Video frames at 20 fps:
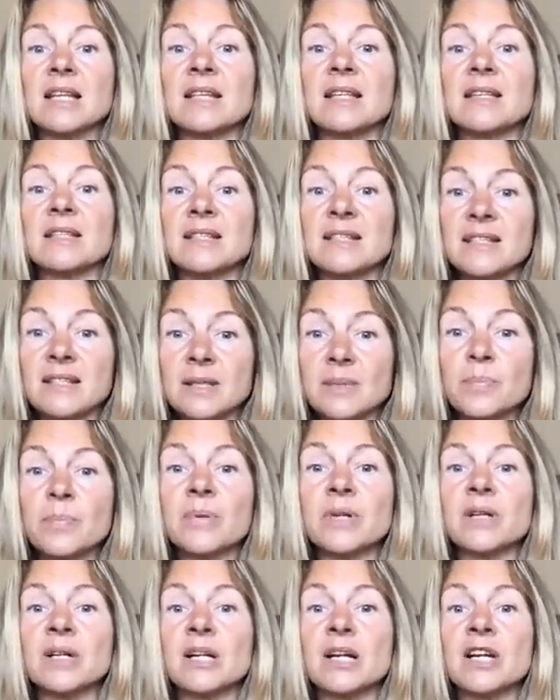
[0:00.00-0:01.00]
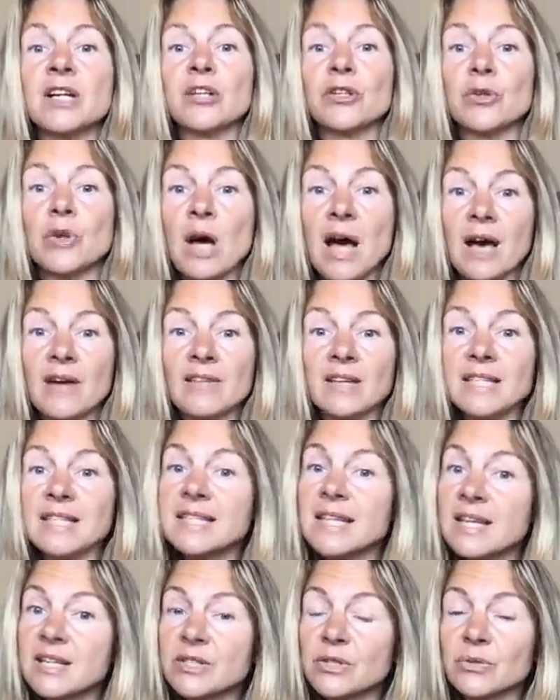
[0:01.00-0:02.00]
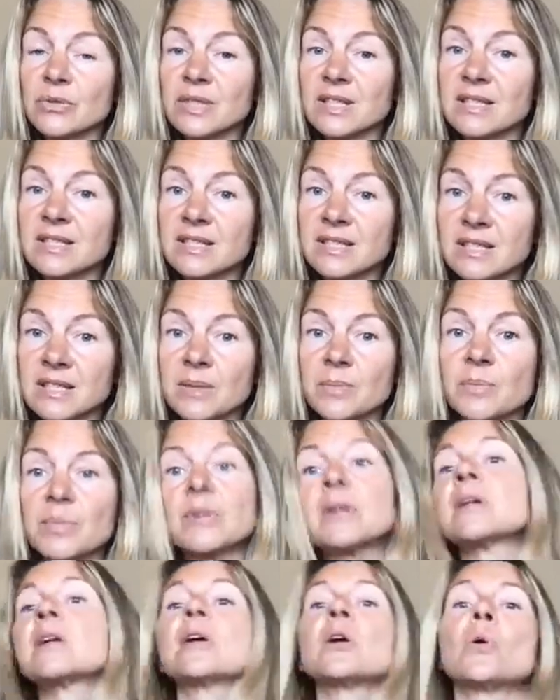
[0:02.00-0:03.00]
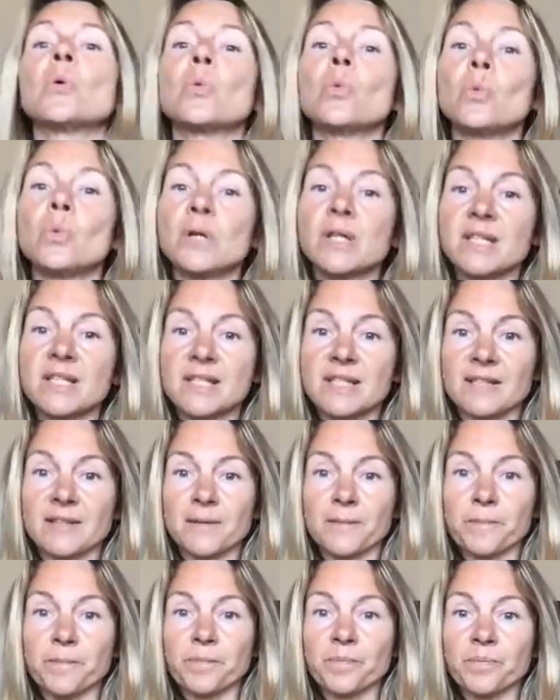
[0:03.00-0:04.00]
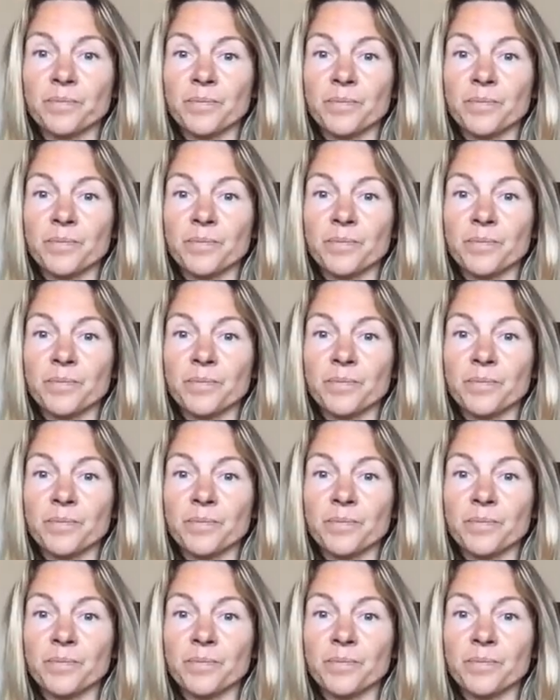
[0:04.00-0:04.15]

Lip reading: the deeper you have access to the deeper wisdom.